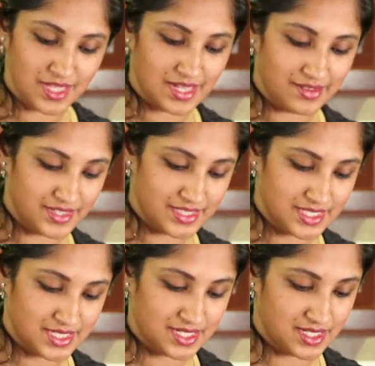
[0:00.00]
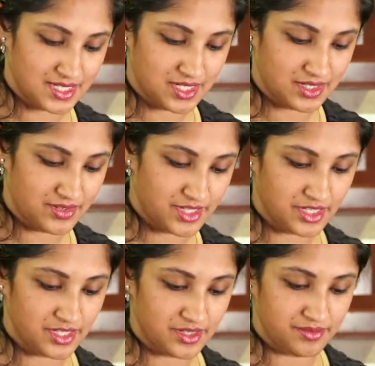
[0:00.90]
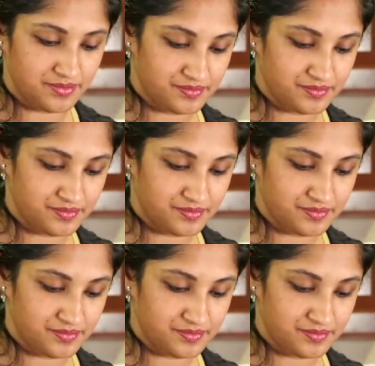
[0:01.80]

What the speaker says: I love it. Very good.